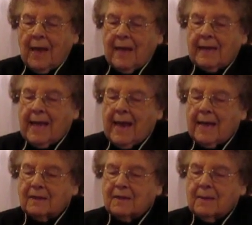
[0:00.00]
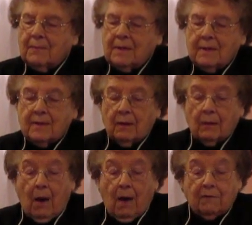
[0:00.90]
And they asked him, is it
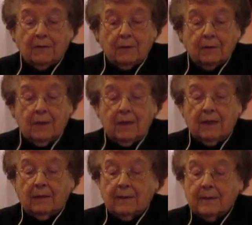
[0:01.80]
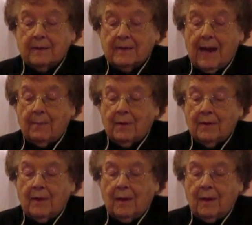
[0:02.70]
lawful to heal on the Sabbath?